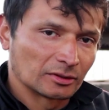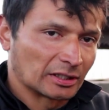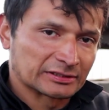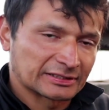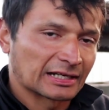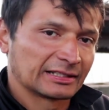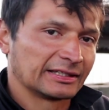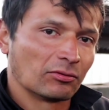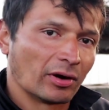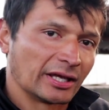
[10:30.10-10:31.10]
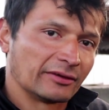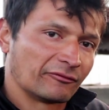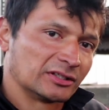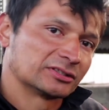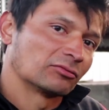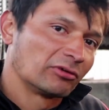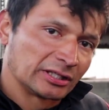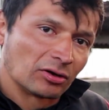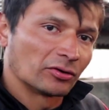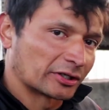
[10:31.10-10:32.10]
exactly the way it fits
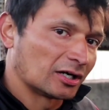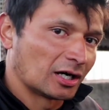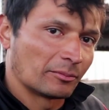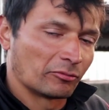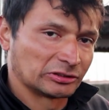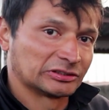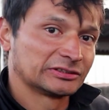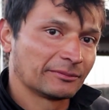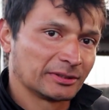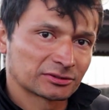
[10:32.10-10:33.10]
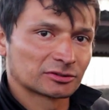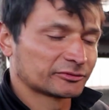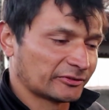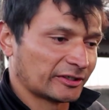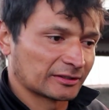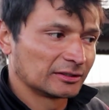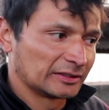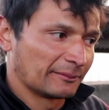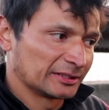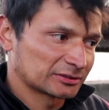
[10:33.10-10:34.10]
with the other hub, which is the viscous hub,
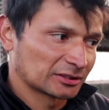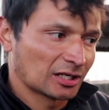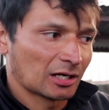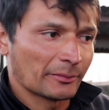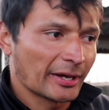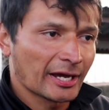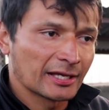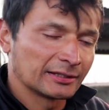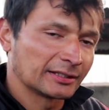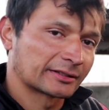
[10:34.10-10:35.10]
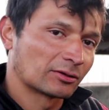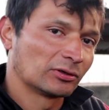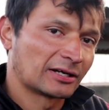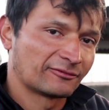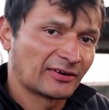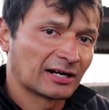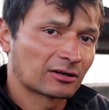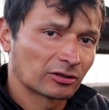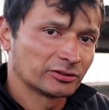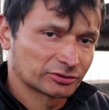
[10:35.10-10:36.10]
the viscous hub, and the regular fan
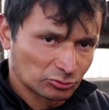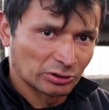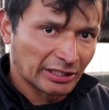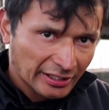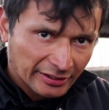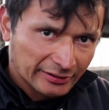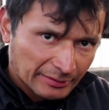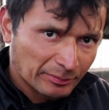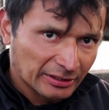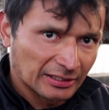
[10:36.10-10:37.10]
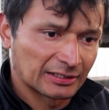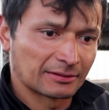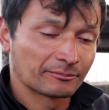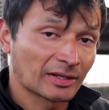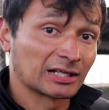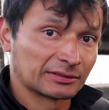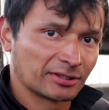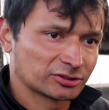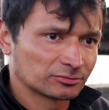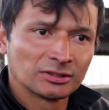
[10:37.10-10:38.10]
clutch with the air uh,
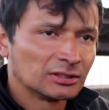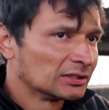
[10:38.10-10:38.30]
activation.